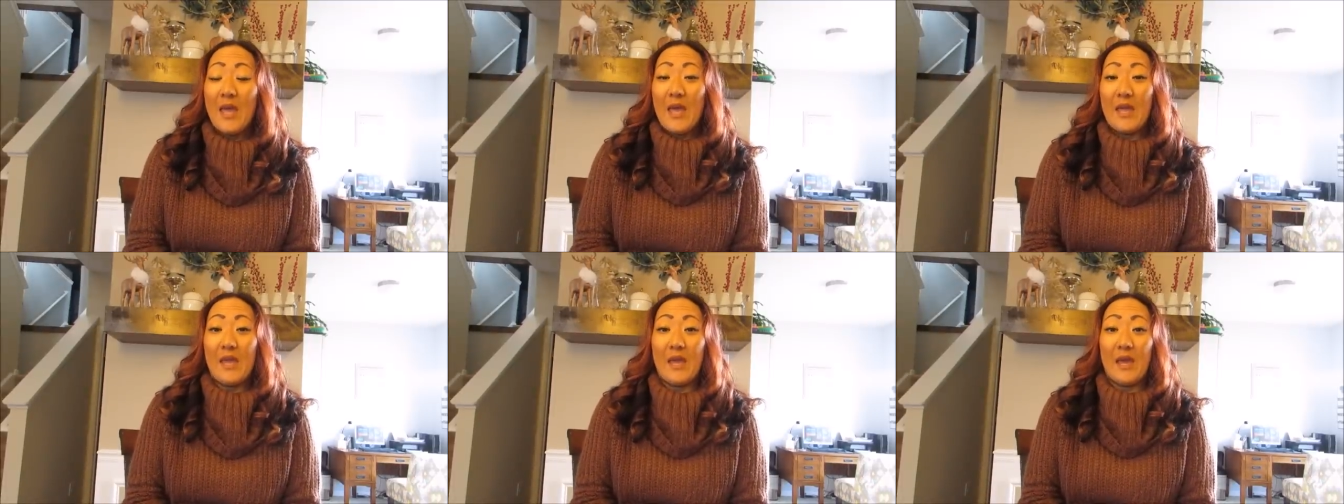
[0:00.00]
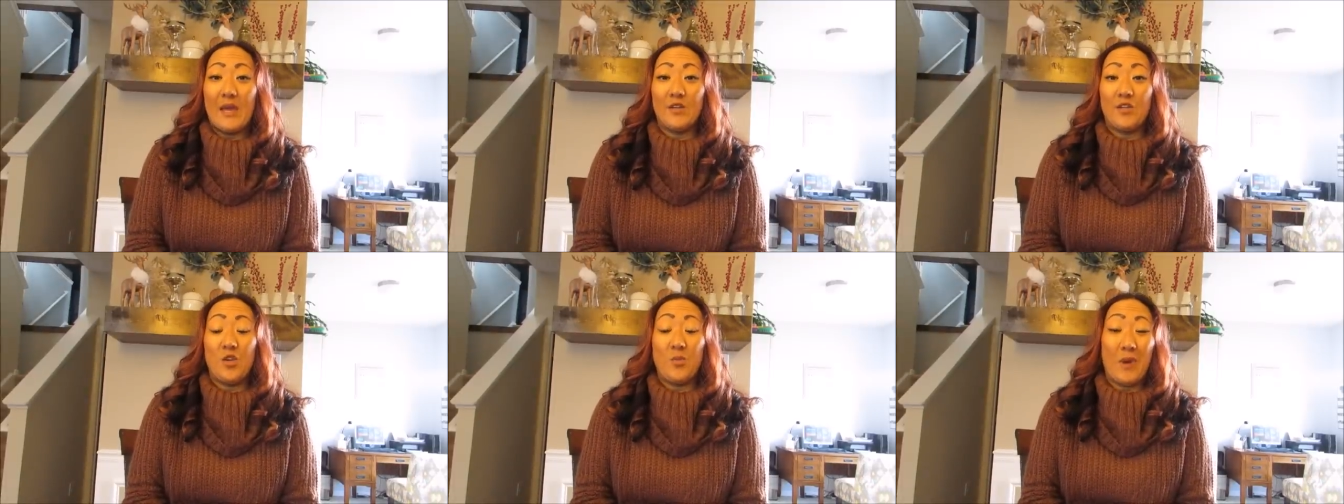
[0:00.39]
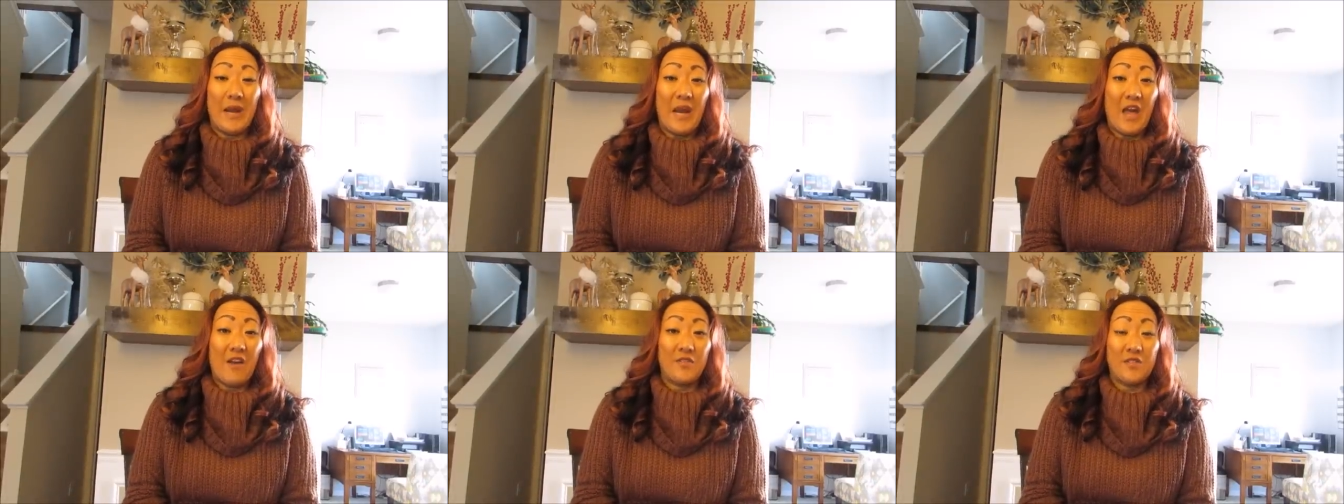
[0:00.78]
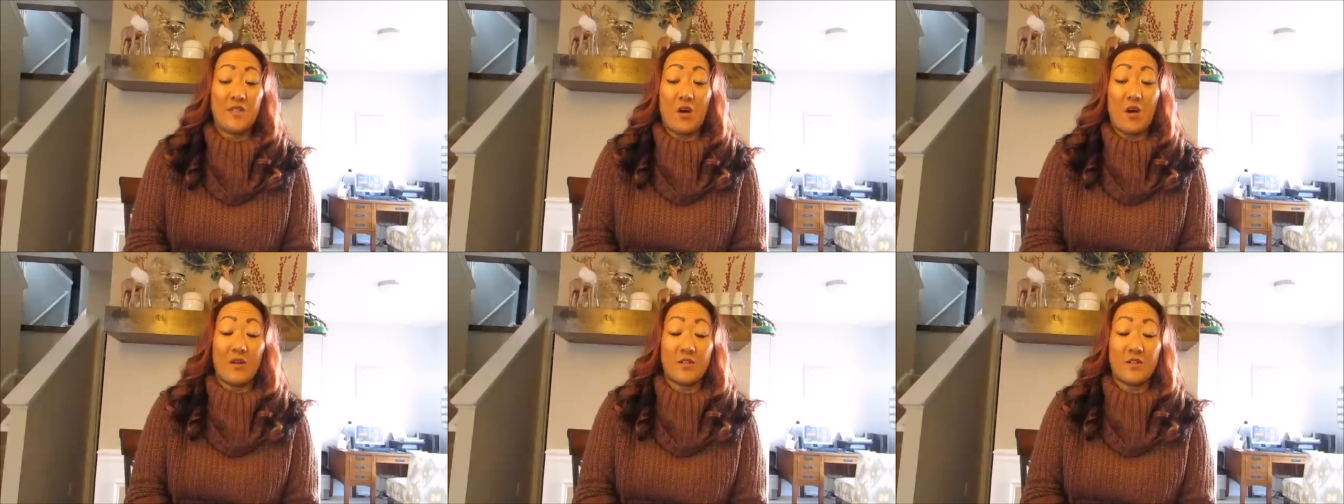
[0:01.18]
and you might have
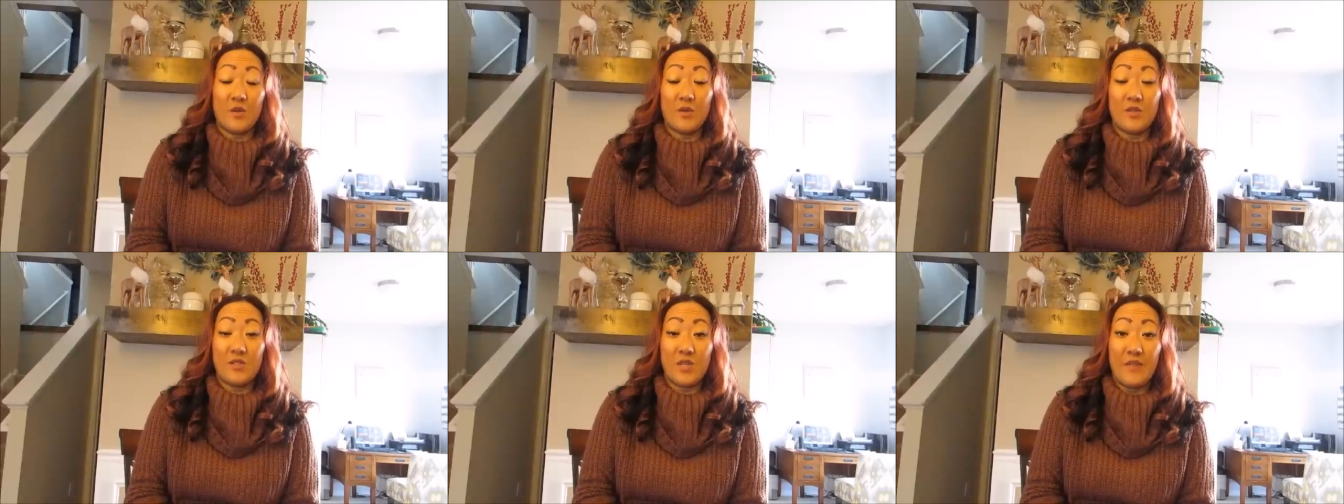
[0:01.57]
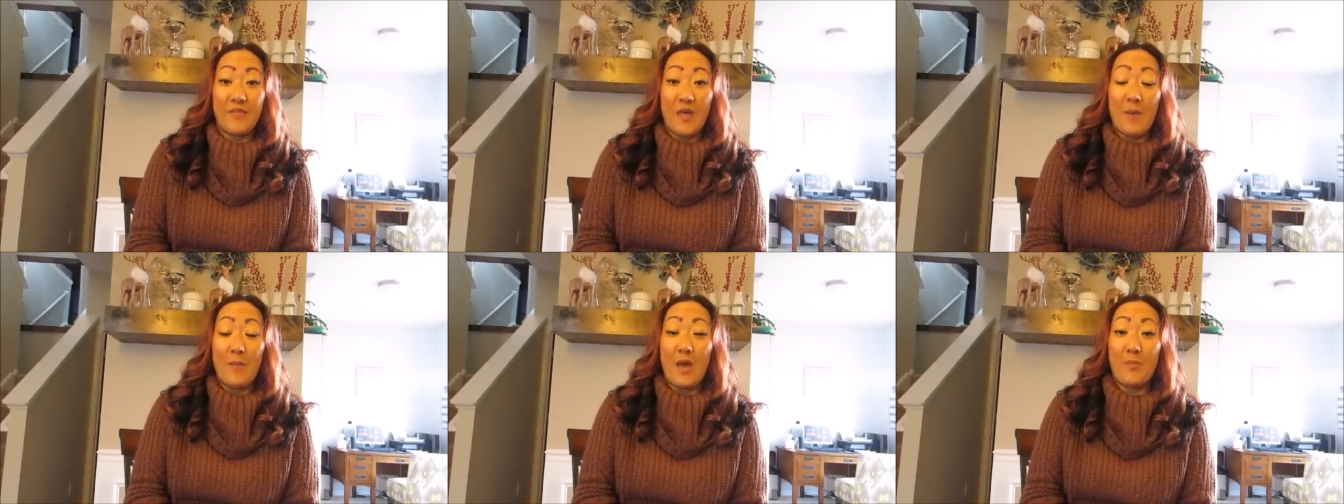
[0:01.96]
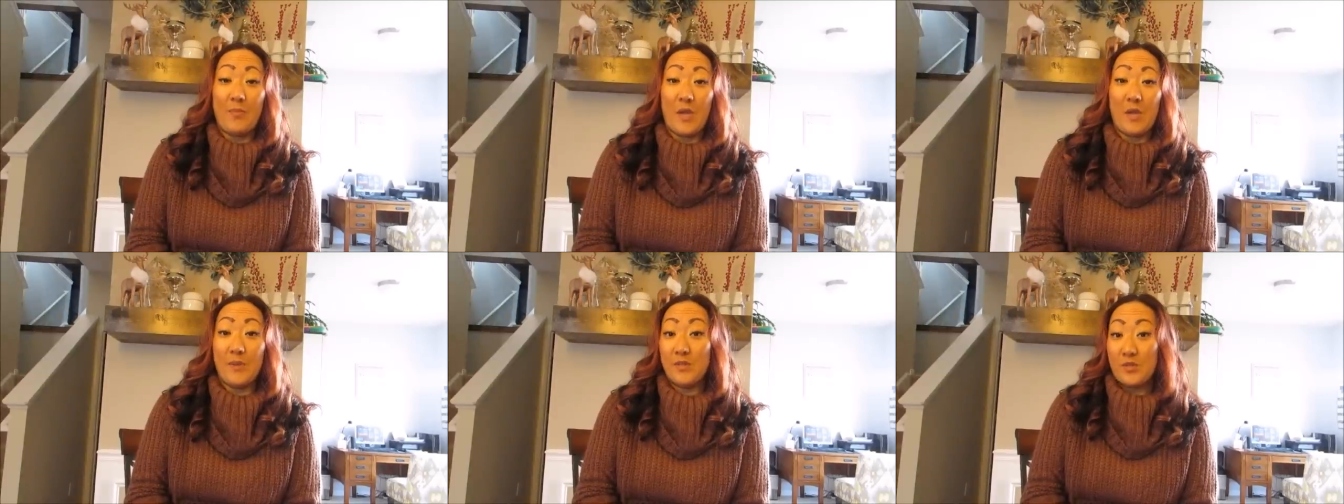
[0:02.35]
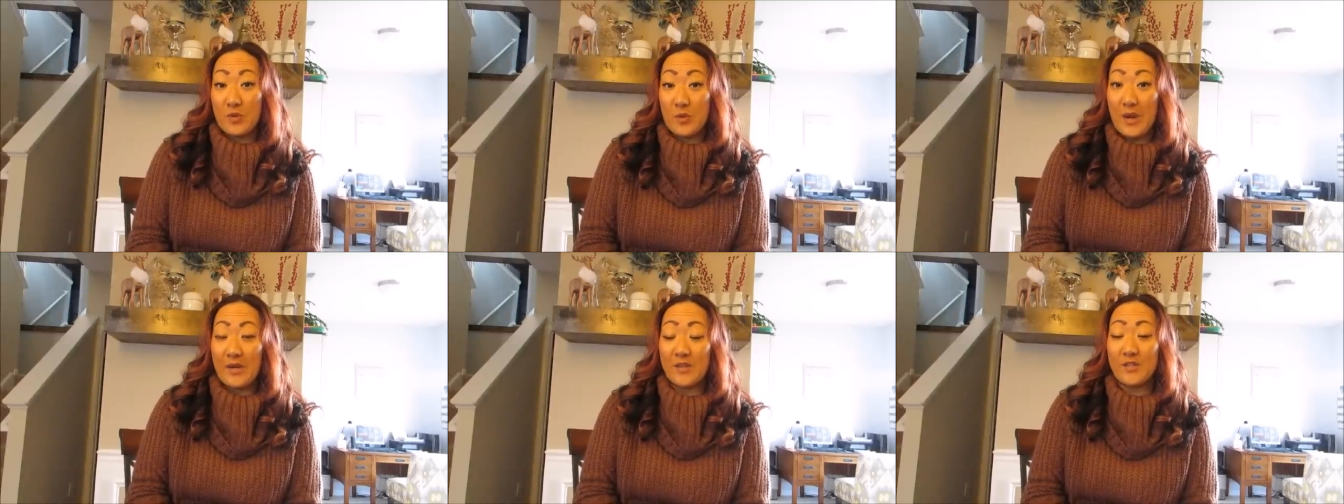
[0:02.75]
also seen them at Babies
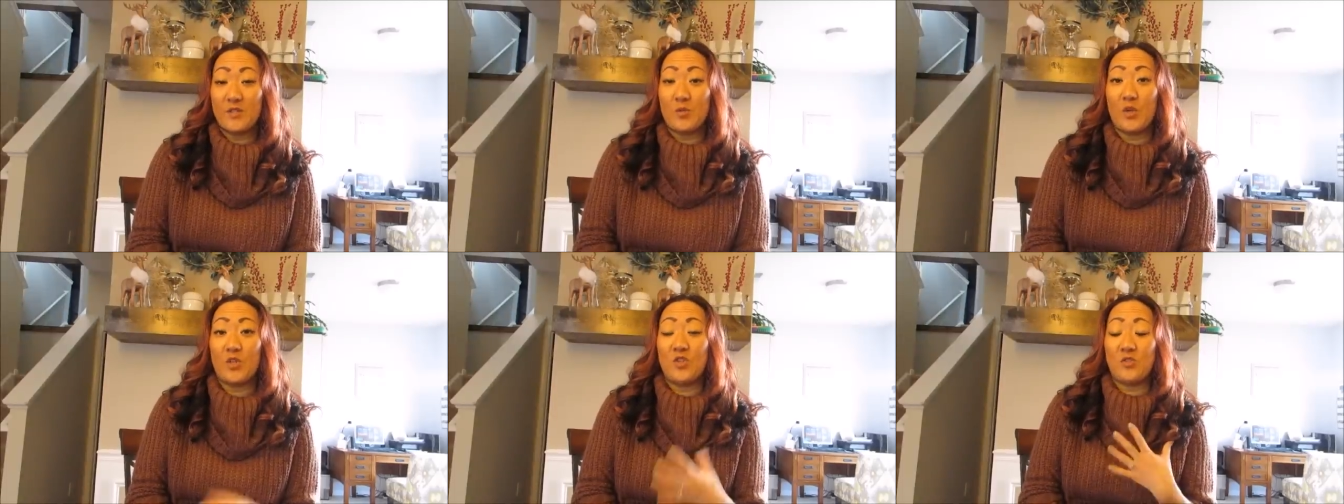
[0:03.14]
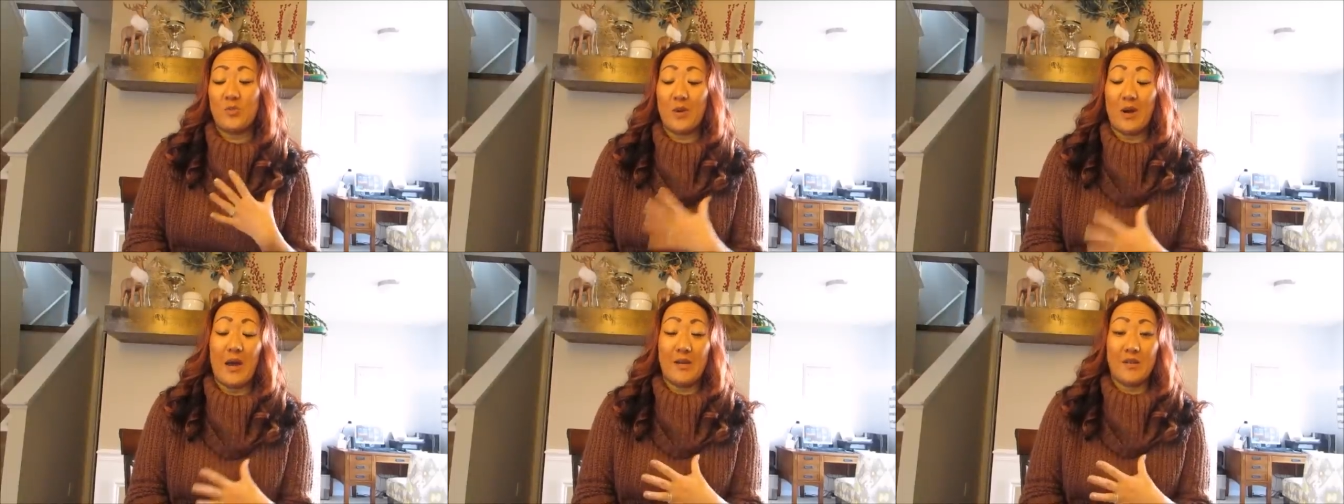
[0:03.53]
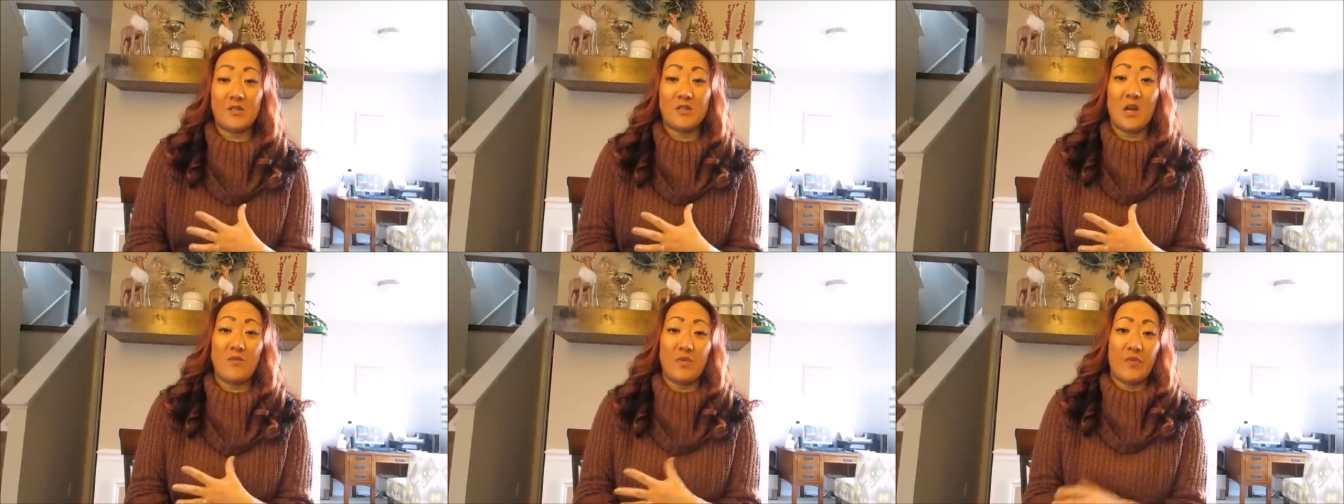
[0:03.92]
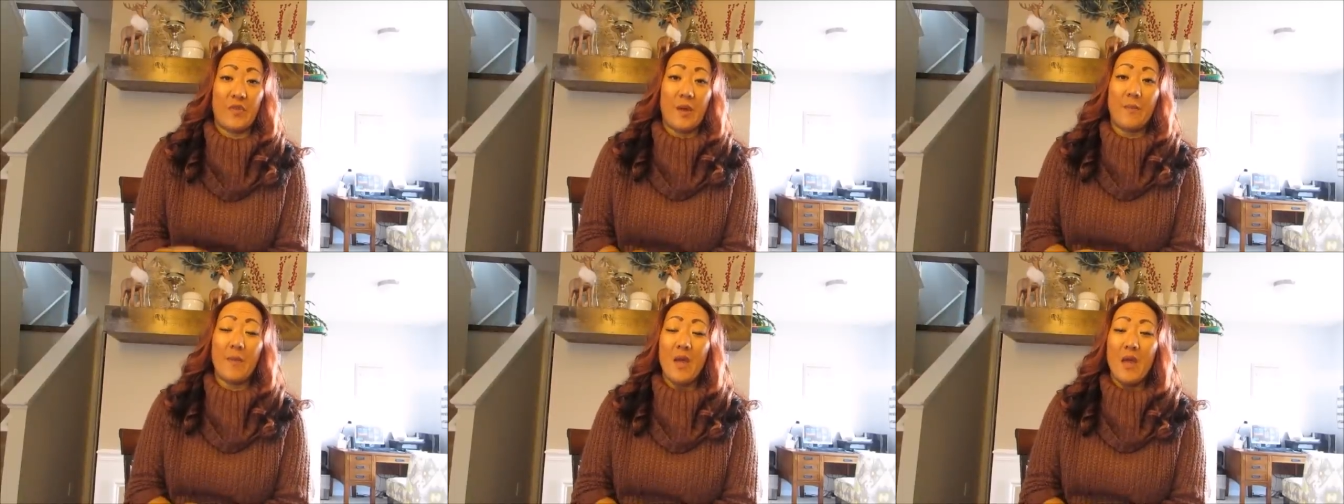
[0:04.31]
R Us, which is where I discovered
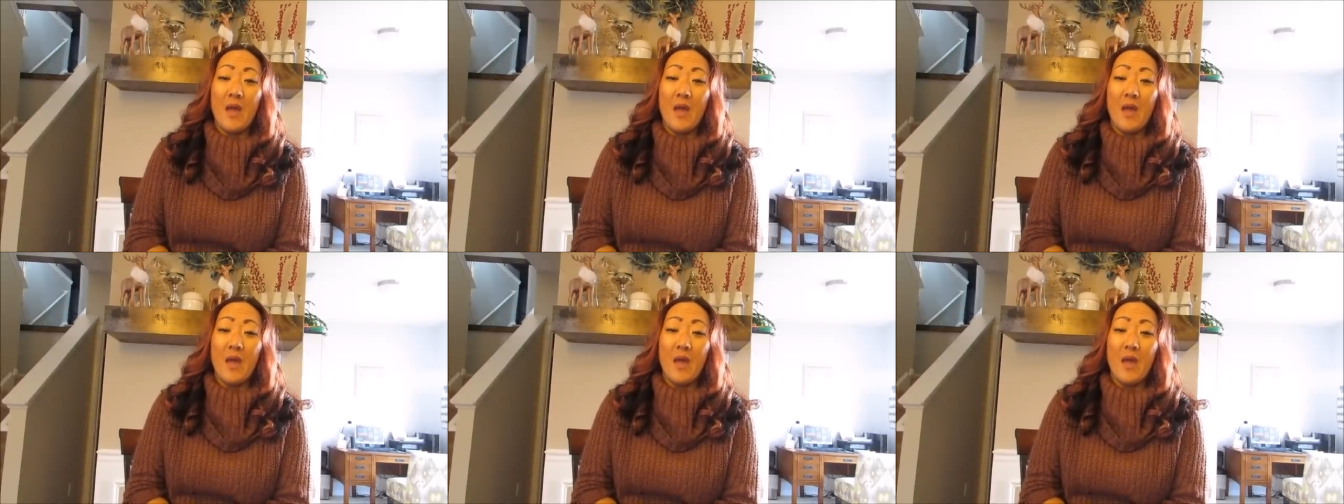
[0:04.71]
them.